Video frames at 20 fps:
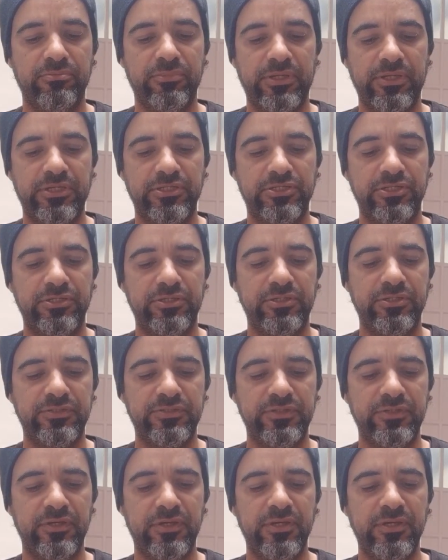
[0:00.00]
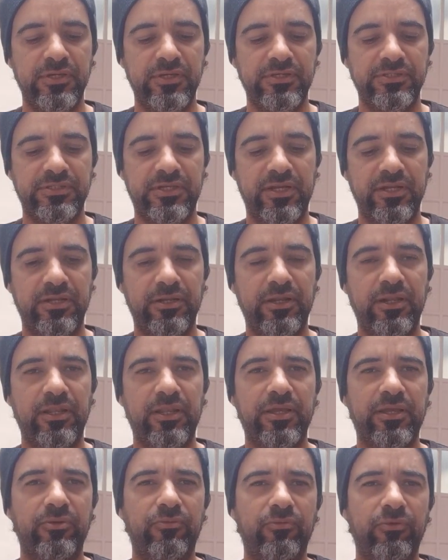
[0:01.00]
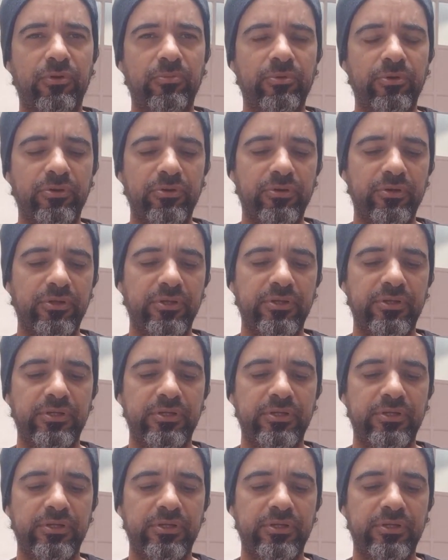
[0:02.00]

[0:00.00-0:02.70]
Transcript: Actually, it's kind of like a rubber.